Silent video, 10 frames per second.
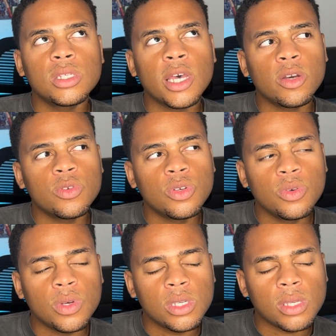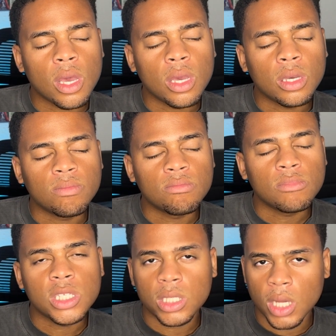Psycho 2 is a
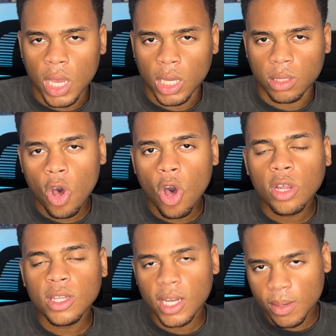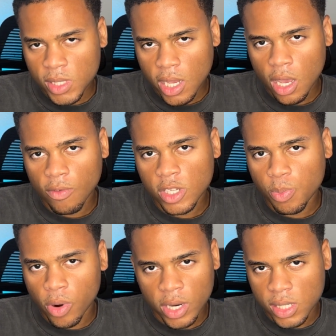stain on the namesake of its
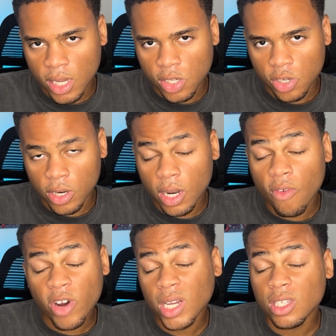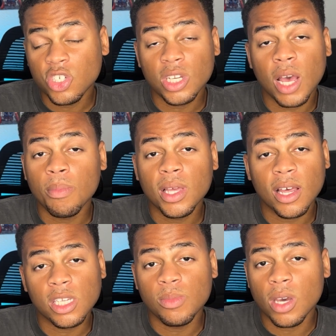predecessor, and frankly should not be
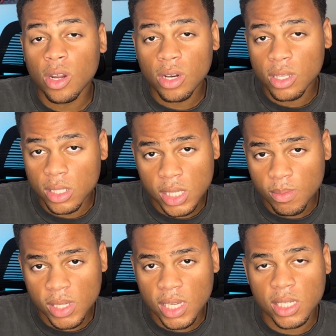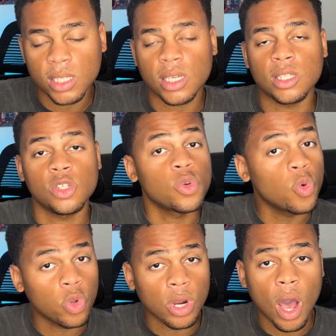allowed to be uttered in the same sentence as its
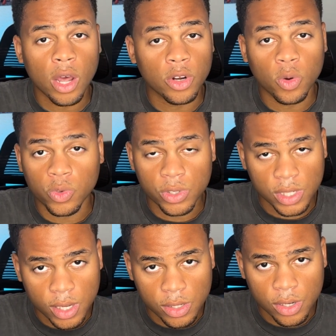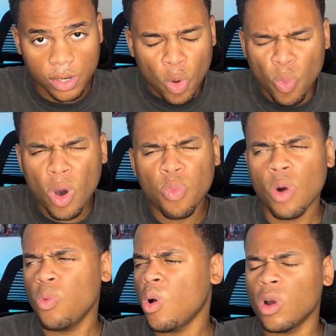cooler, hotter, older sister.
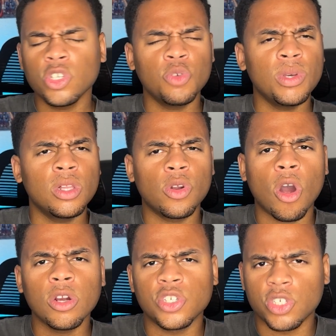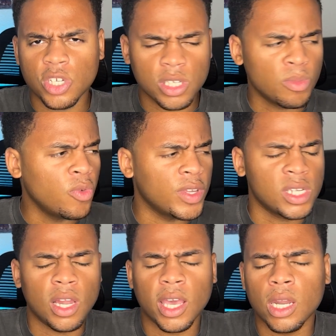Whoa, aren't you being a little harsh? It's just a movie, it's
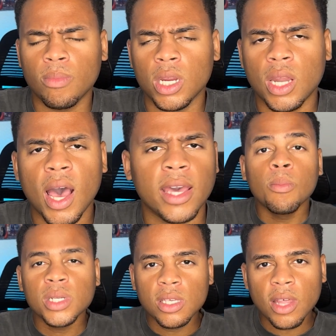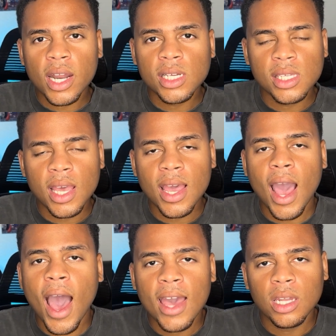not like anybody died. But to that I say,
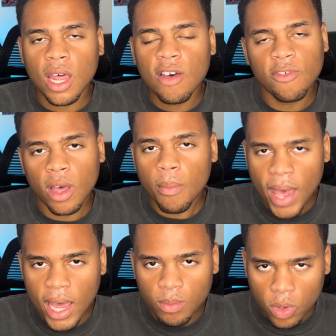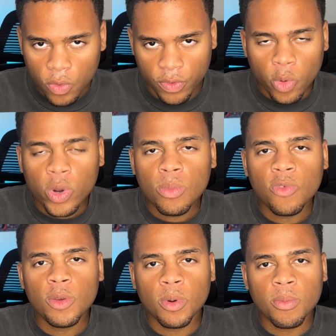I love a bad movie. When a
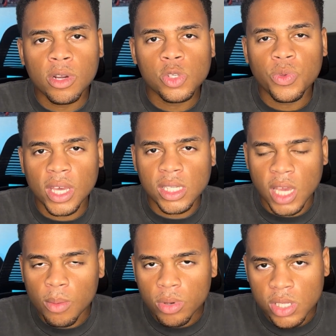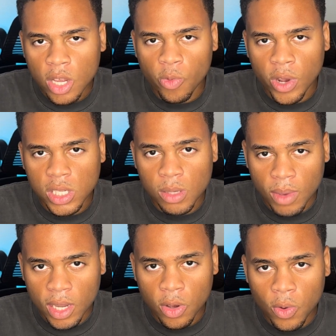movie premieres with a 10% on Rotten
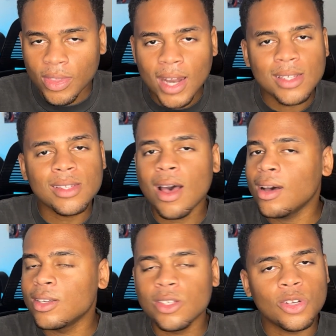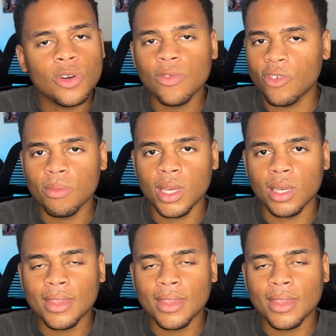Tomato, that is not a deterrent for me.